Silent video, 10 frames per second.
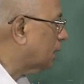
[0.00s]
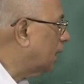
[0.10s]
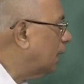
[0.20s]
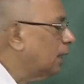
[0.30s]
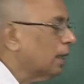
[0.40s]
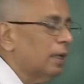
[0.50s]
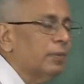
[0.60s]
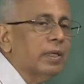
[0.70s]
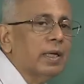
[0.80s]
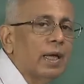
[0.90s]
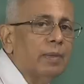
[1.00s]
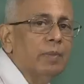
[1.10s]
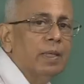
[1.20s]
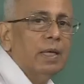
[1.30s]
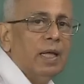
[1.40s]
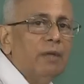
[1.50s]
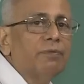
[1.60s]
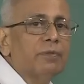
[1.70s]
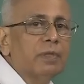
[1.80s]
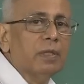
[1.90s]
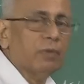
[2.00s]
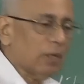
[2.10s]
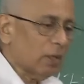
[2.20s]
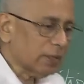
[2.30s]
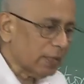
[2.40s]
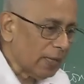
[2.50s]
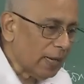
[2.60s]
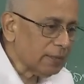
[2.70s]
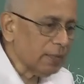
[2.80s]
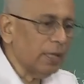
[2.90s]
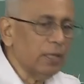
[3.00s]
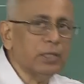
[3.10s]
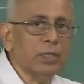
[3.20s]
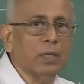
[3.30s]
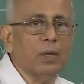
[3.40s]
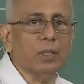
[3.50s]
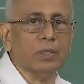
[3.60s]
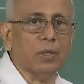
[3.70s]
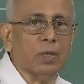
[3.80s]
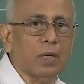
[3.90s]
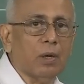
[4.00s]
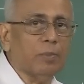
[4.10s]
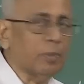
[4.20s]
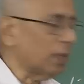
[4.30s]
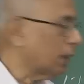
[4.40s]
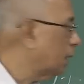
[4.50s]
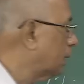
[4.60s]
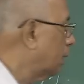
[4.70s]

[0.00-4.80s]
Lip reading: linearly with time if the velocity has an initial horizontal component.